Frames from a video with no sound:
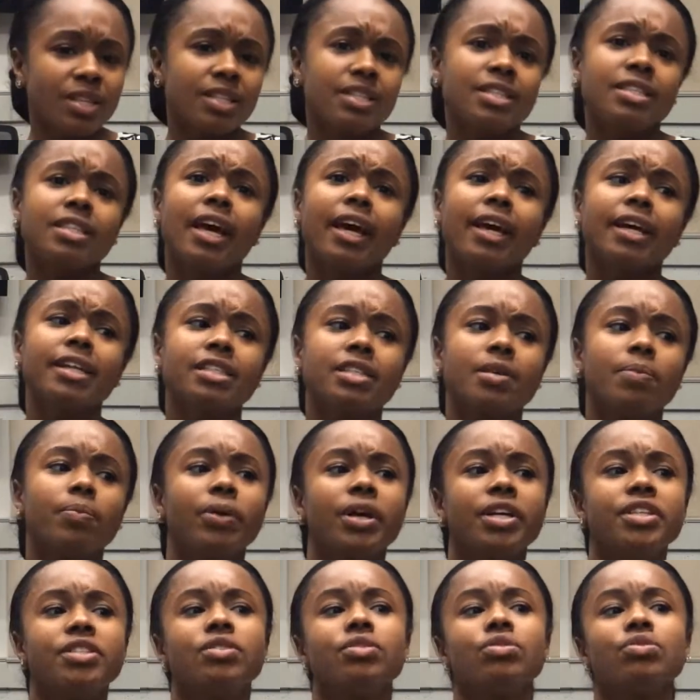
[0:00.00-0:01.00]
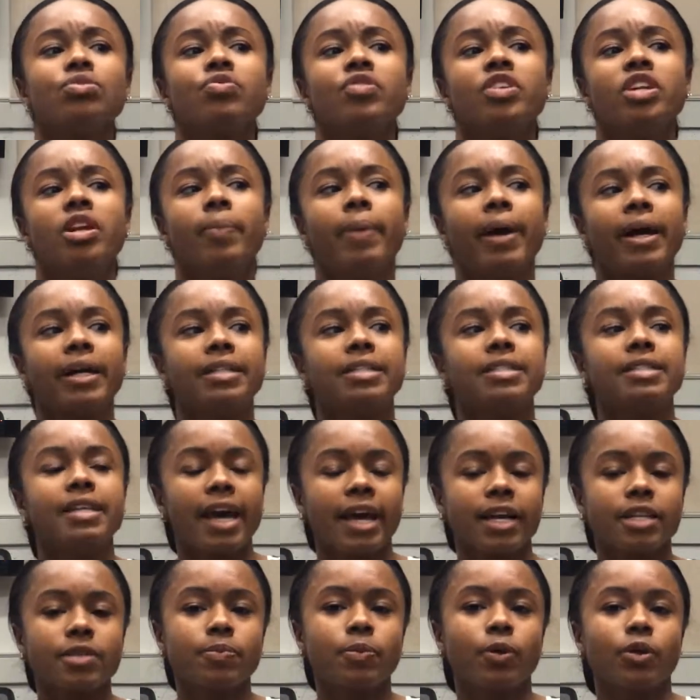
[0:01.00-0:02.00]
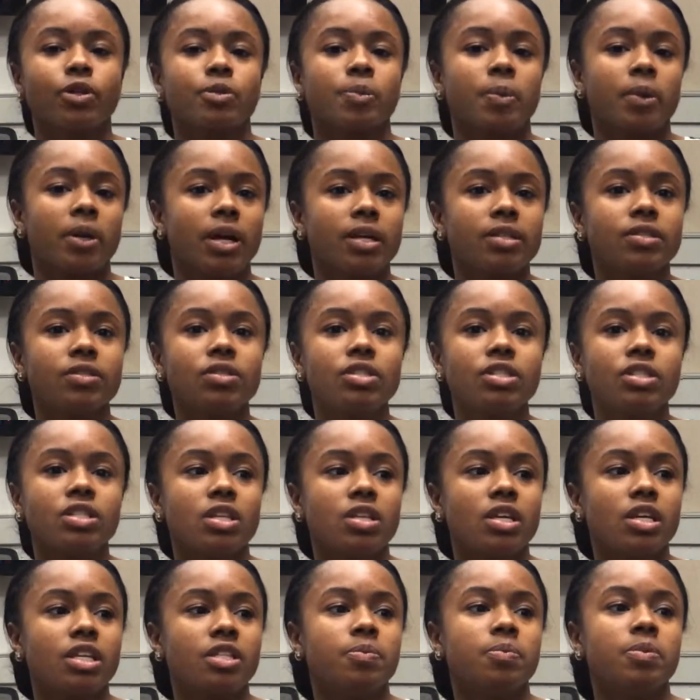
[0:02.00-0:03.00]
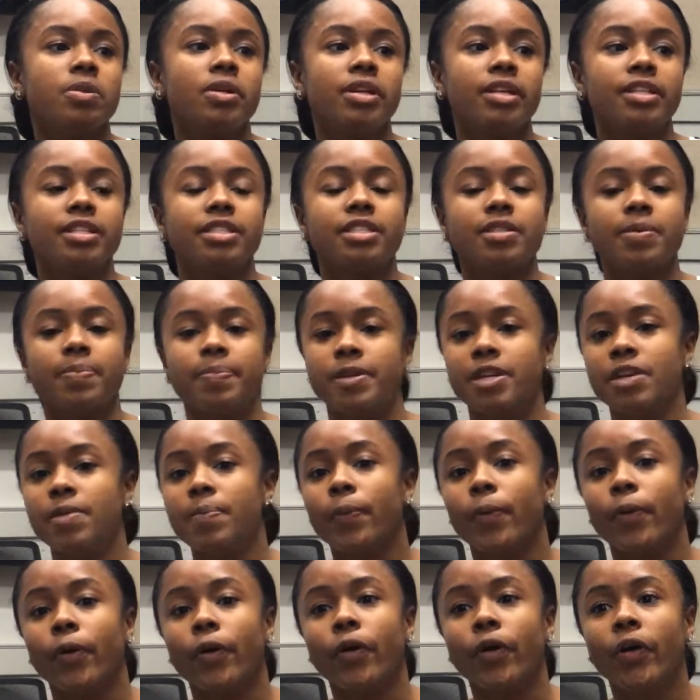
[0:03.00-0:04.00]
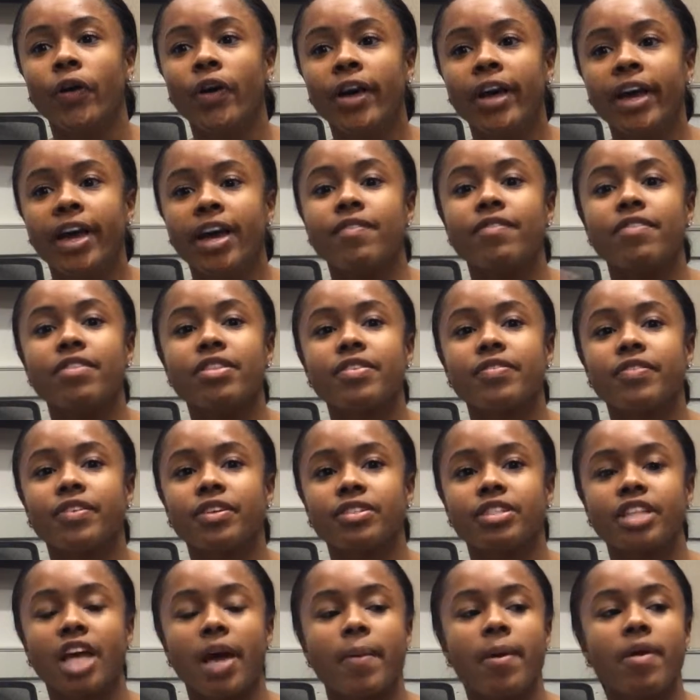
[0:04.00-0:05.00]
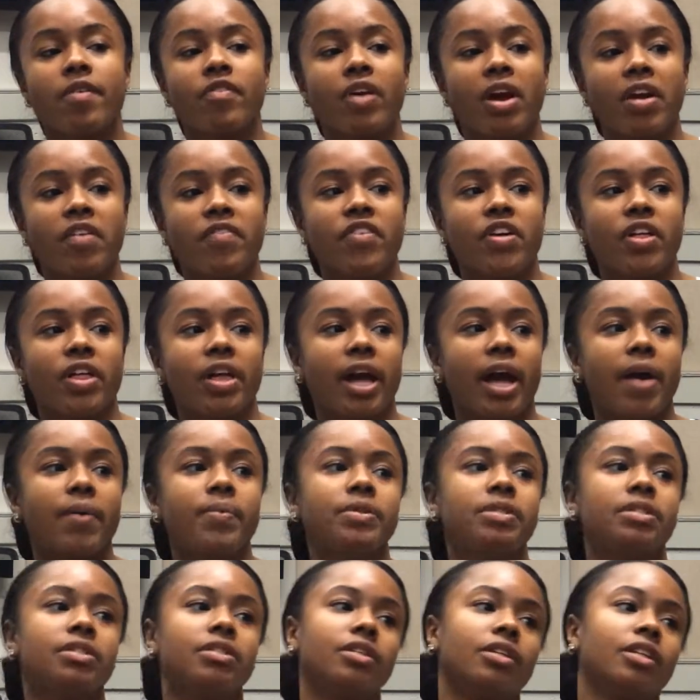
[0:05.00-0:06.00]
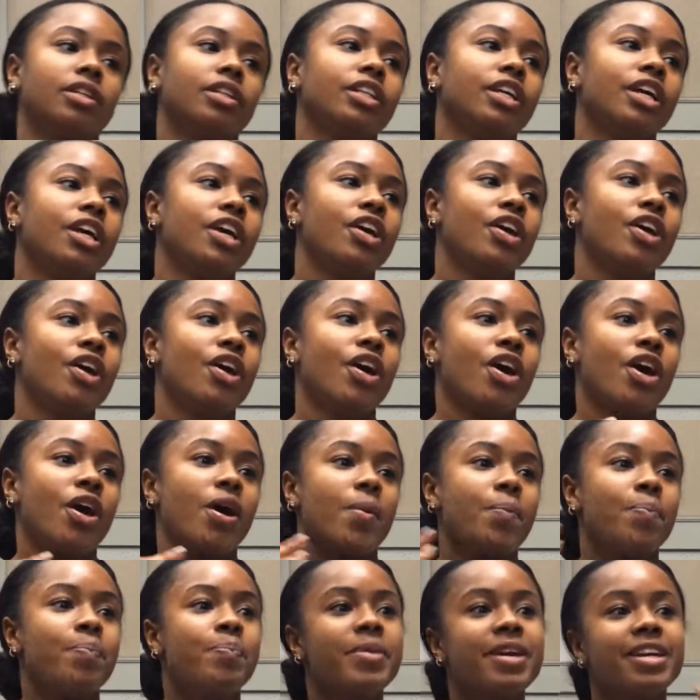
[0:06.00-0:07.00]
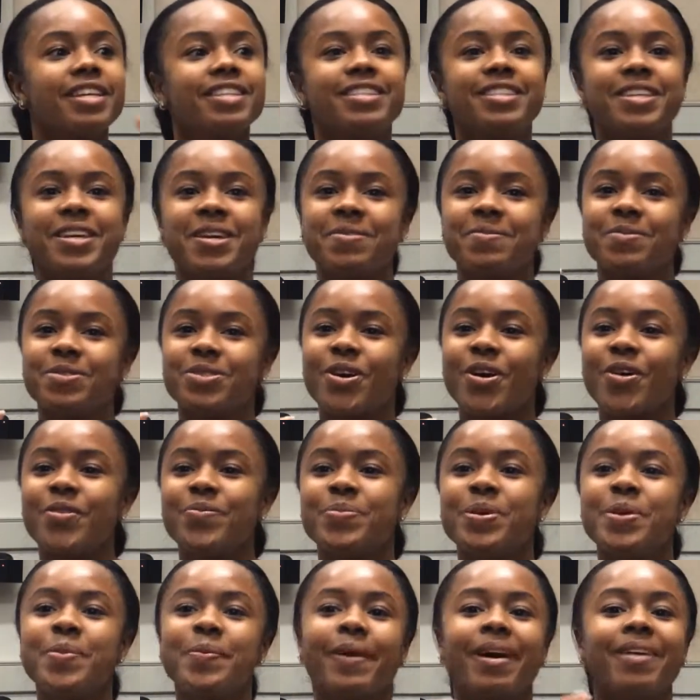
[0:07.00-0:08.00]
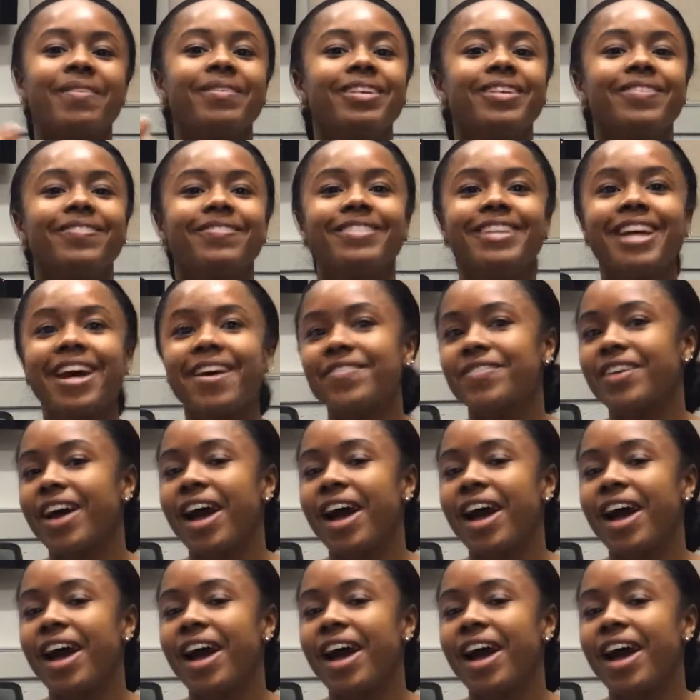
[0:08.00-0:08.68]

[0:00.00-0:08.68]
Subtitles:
sites and places you read about in textbooks, but also just experience the people. And for the first time ever, I felt like I was literally mixing with people I would